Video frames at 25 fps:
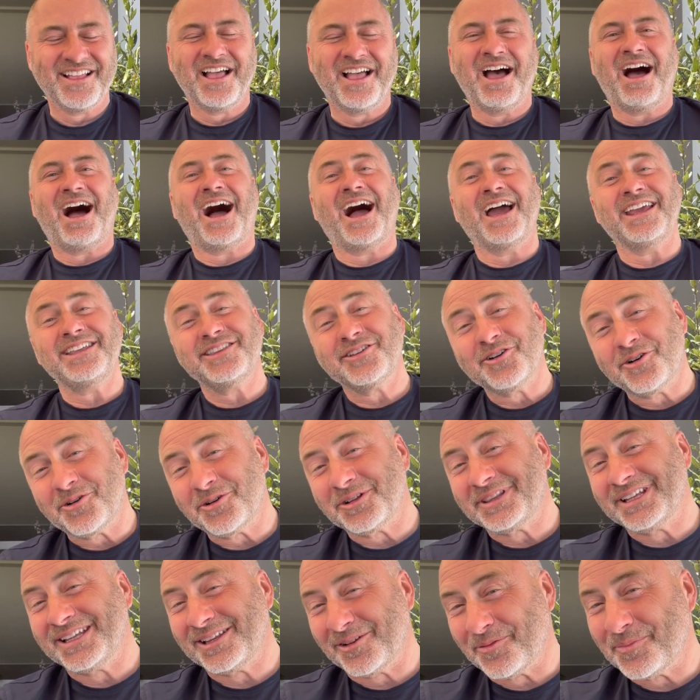I know a
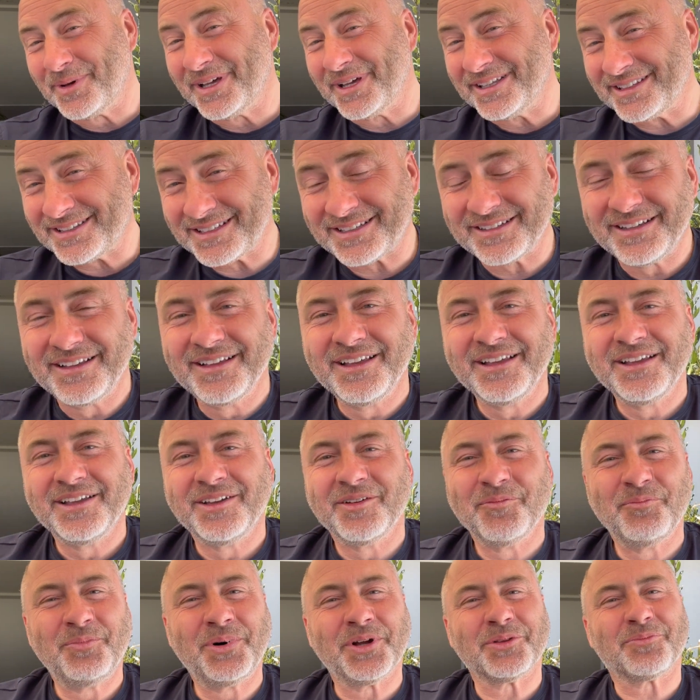little bit,
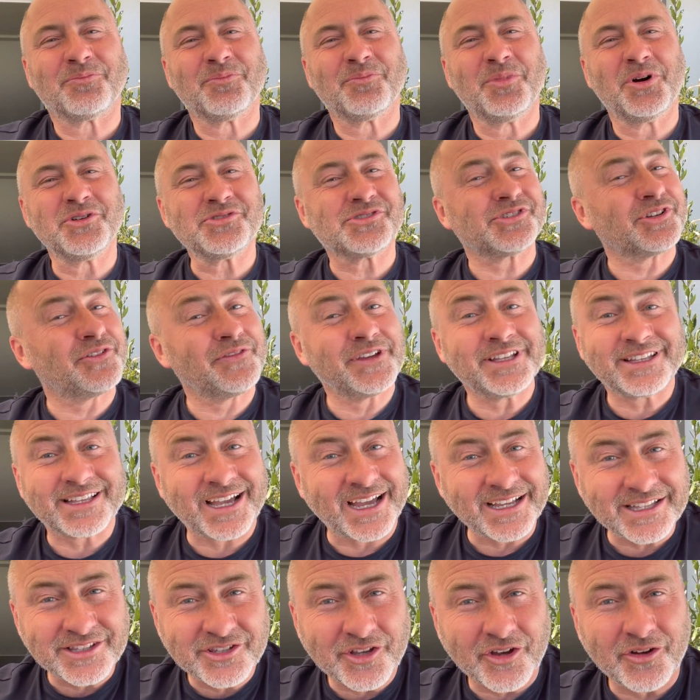but most of it
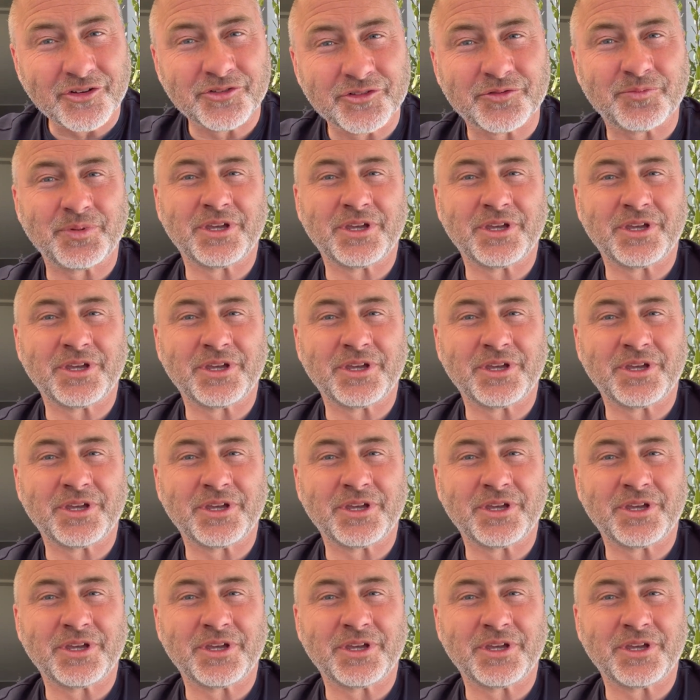I don't,